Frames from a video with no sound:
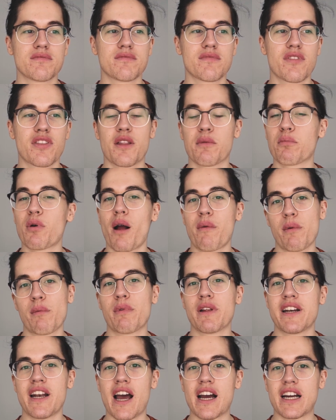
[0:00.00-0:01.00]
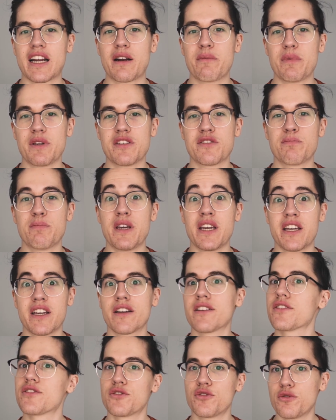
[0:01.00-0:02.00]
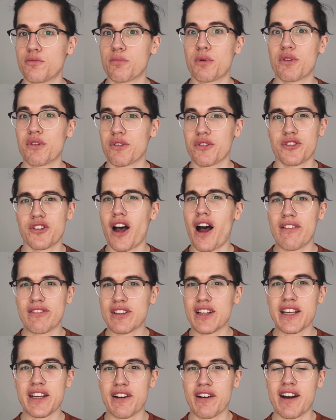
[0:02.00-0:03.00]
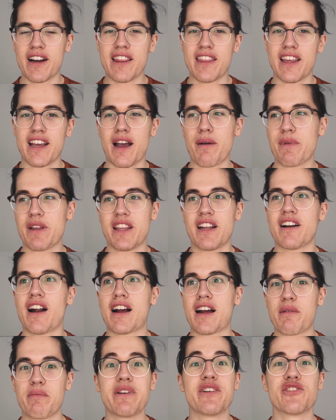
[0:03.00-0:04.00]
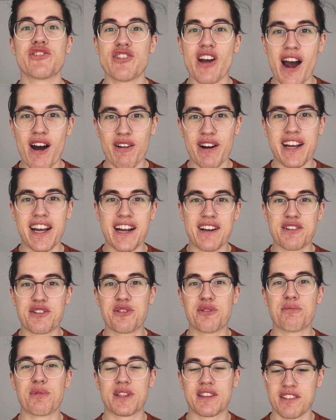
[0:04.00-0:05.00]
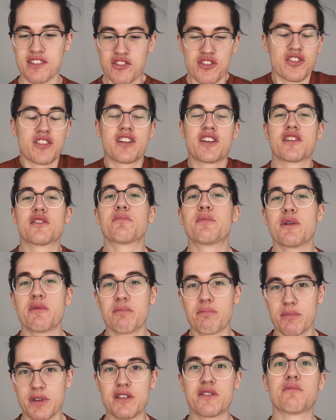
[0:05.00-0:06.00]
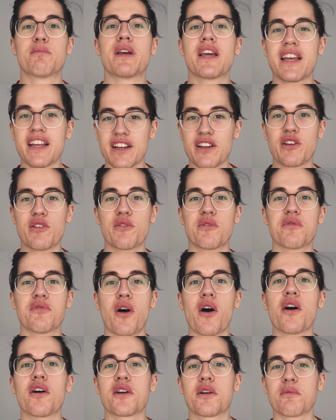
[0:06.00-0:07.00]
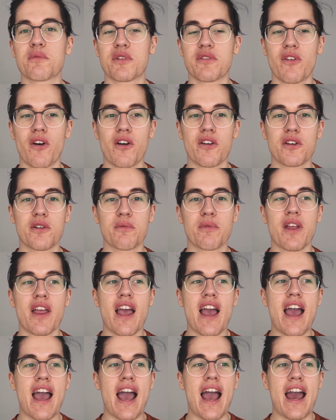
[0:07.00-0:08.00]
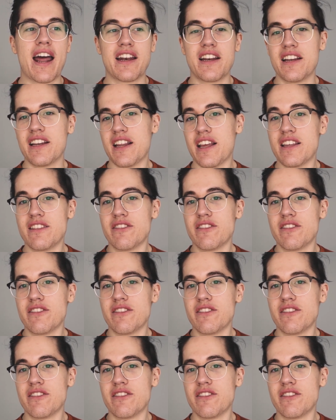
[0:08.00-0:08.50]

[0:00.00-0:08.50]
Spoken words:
they're probably not going to be speaking super softly or anything. I mean, they're not going to be shouting at you, but they're just going to be speaking to you volume to volume. And in